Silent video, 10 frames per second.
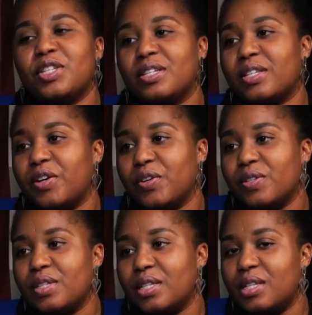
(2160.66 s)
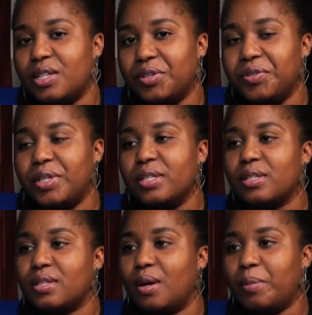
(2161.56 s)
Just as Girls is a
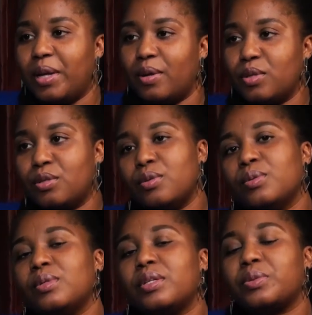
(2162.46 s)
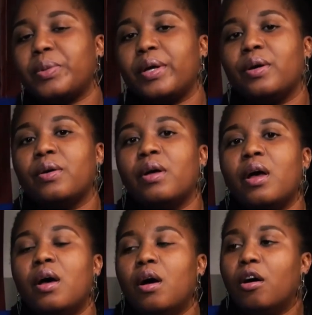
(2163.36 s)
series, is coming out soon as well.
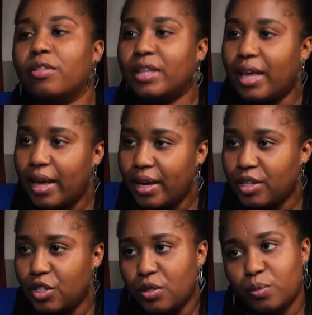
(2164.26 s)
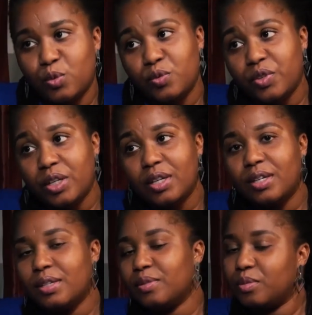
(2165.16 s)
On the Edge is a
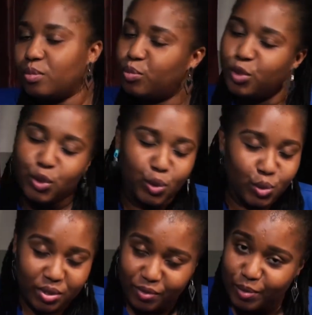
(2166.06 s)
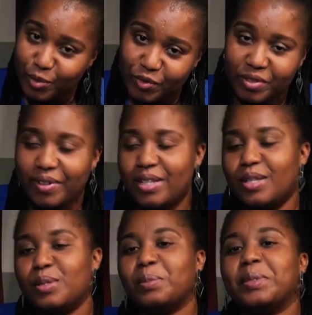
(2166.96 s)
movie. Beautiful movie, if I
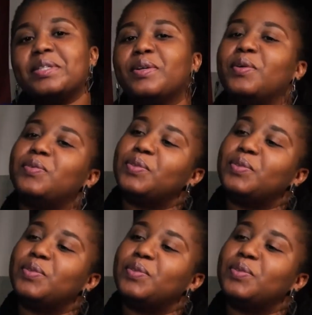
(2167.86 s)
say so myself.